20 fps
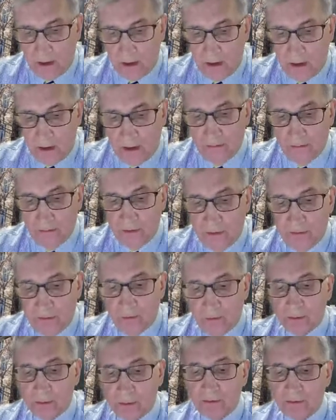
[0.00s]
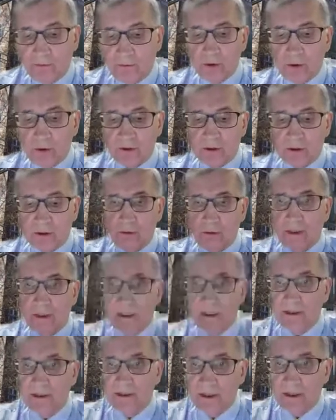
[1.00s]
Um, from the first look
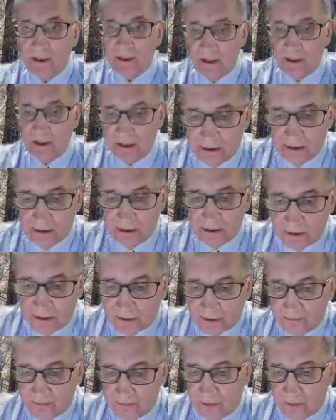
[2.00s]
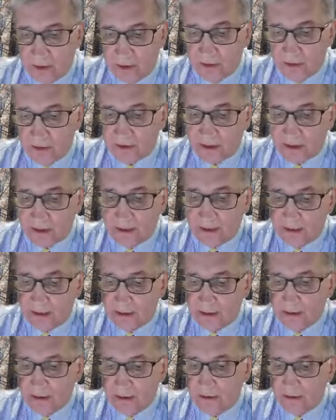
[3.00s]
at the index, it's
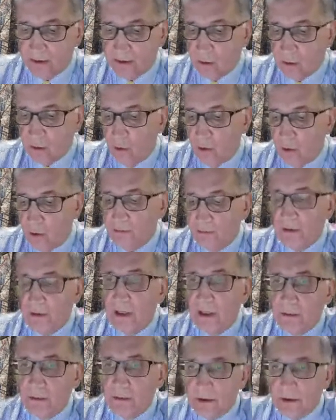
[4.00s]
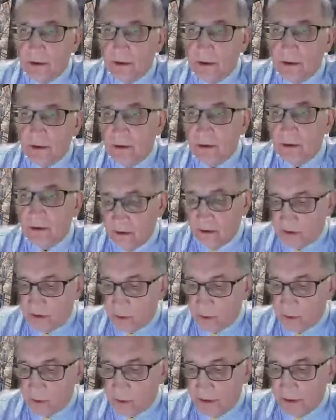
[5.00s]
clear that all parameters in this
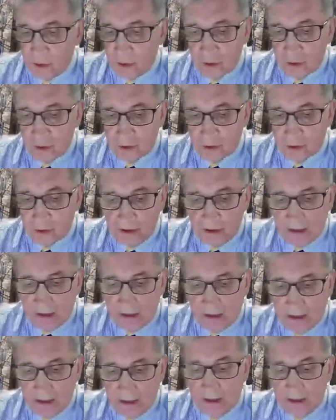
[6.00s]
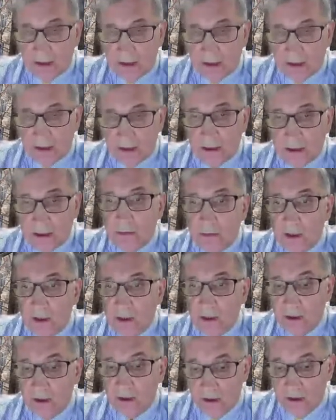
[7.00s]
equation can
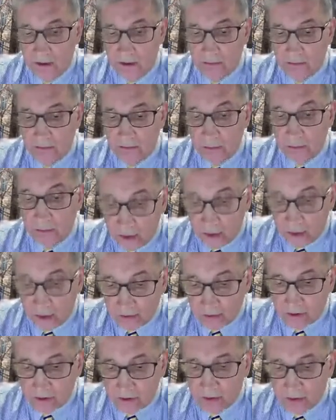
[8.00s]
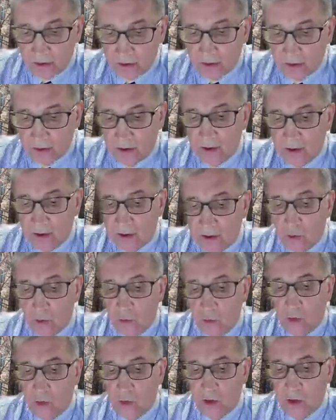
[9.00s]
be measured
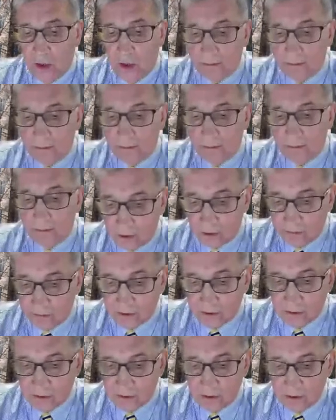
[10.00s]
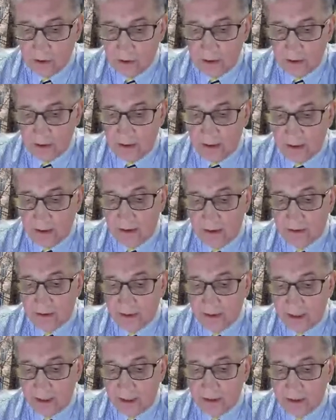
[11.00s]
or observed
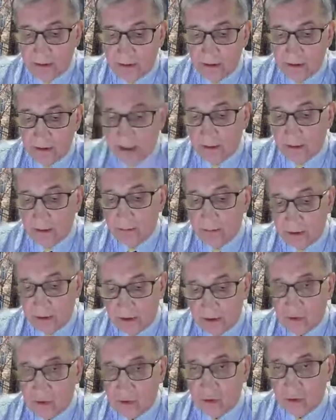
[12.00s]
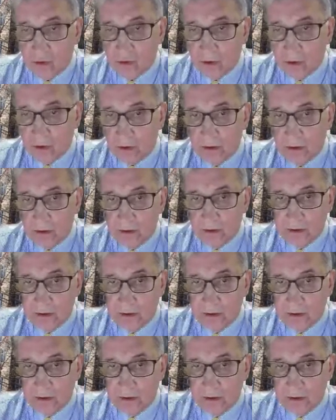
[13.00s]
and then can be controlled.